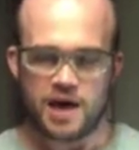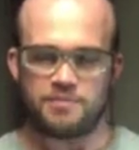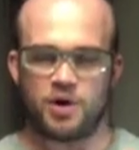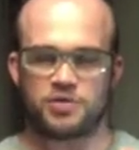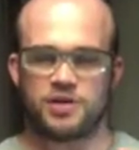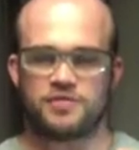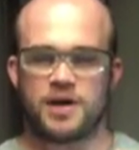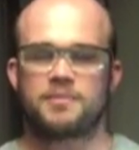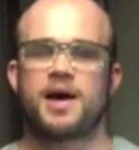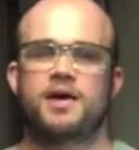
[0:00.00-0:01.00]
and both of
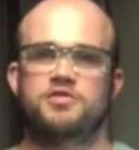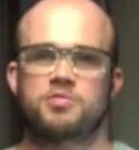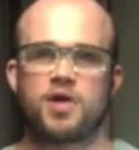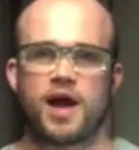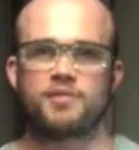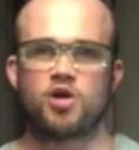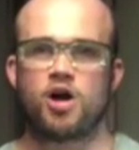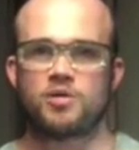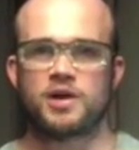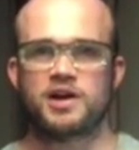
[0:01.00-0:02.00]
them have the primer
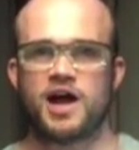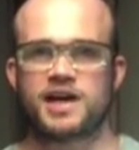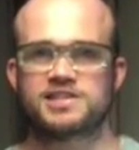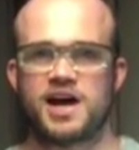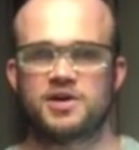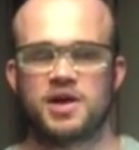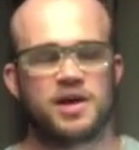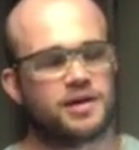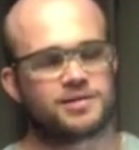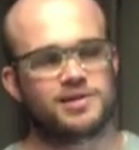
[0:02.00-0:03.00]
already knocked out.
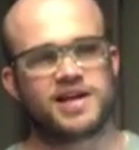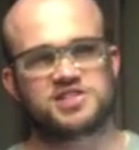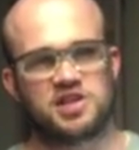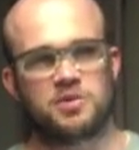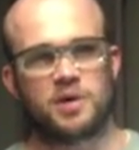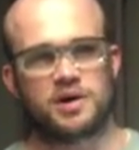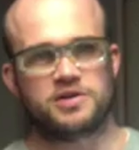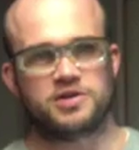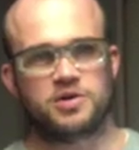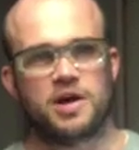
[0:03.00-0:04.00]
The last thing you want to
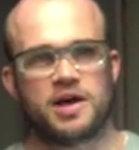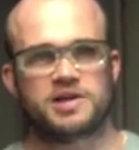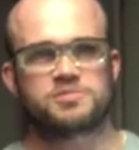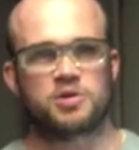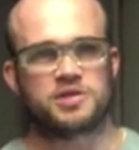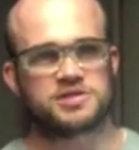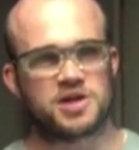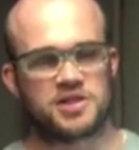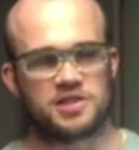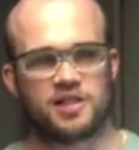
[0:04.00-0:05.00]
do is put this
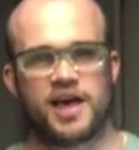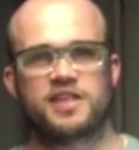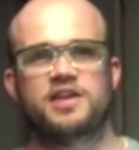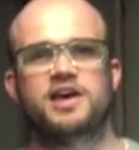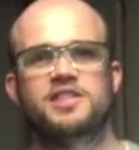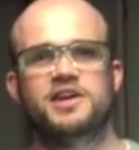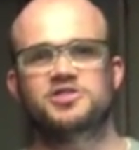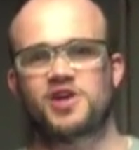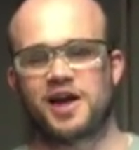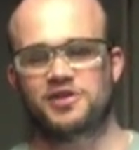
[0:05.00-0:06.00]
on the lathe and
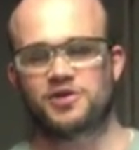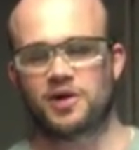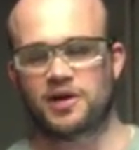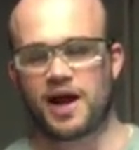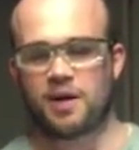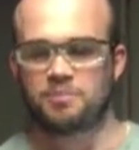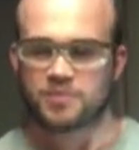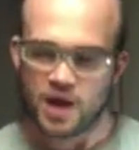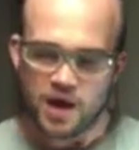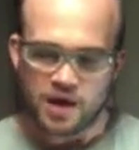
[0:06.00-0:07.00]
then try and drill it out.
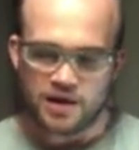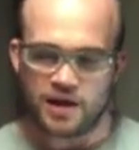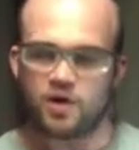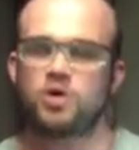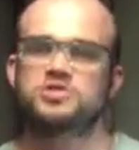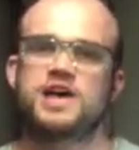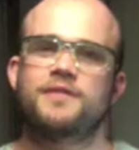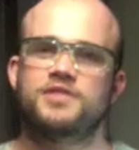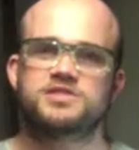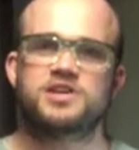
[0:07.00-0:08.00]
Now, that hole's
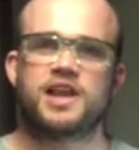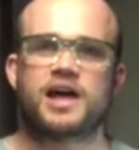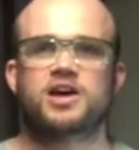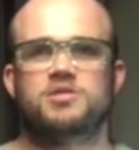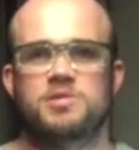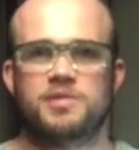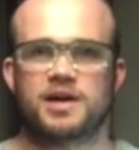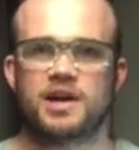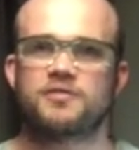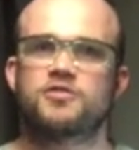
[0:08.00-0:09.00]
obviously not going to be
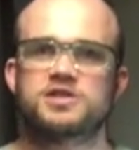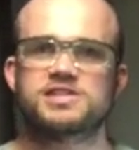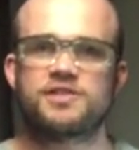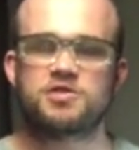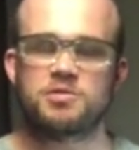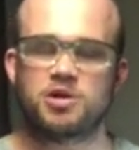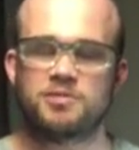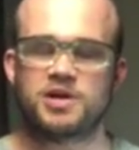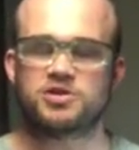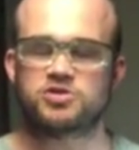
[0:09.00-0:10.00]
big enough for a
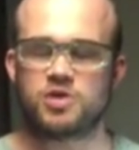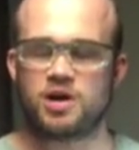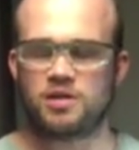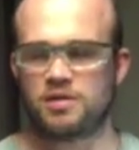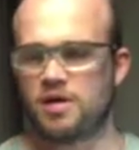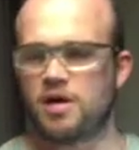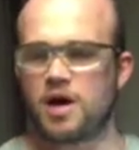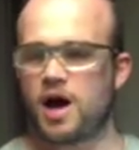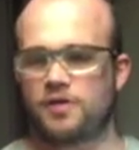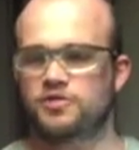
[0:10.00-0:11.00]
7mm drill,
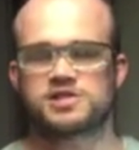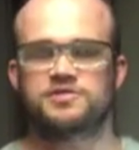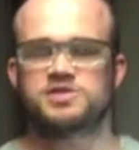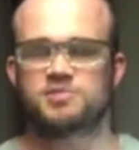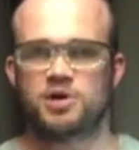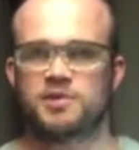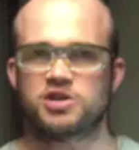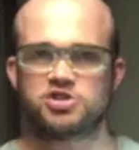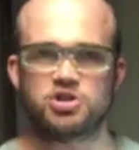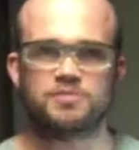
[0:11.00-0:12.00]
for
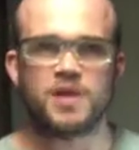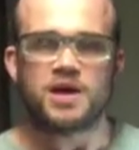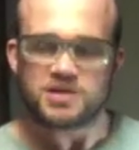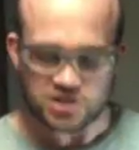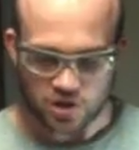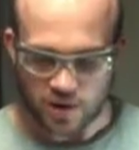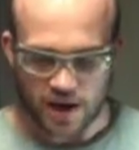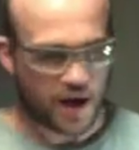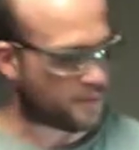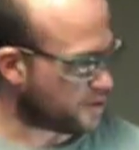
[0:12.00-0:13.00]
7mm tube, so
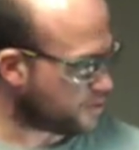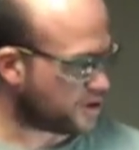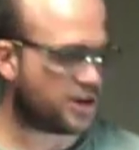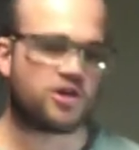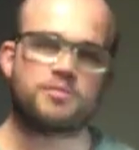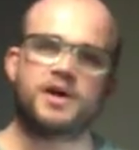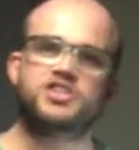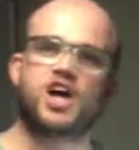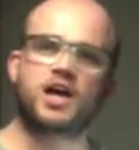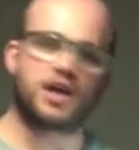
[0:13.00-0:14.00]
I'm going to put it here in my
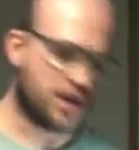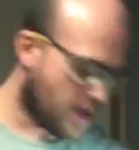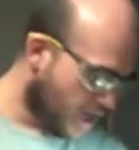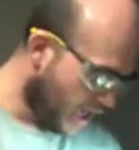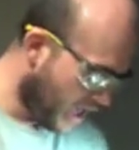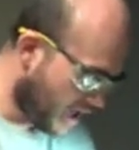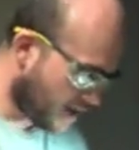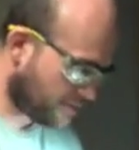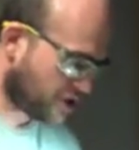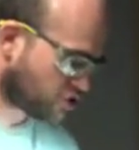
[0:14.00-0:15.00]
chuck
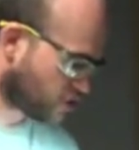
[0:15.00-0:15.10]
and I'm going